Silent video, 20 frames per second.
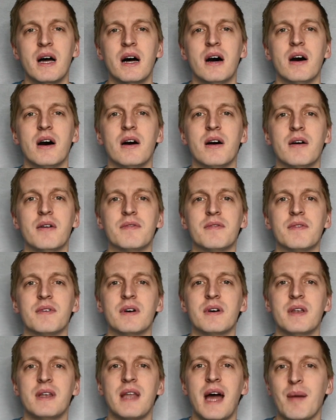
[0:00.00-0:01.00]
of
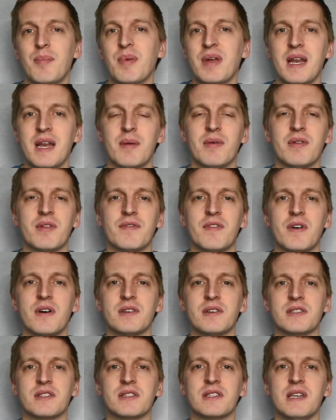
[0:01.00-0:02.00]
not being able to
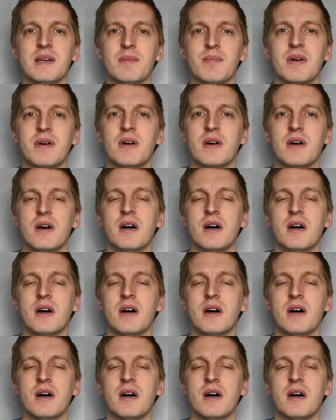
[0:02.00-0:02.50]
fall asleep.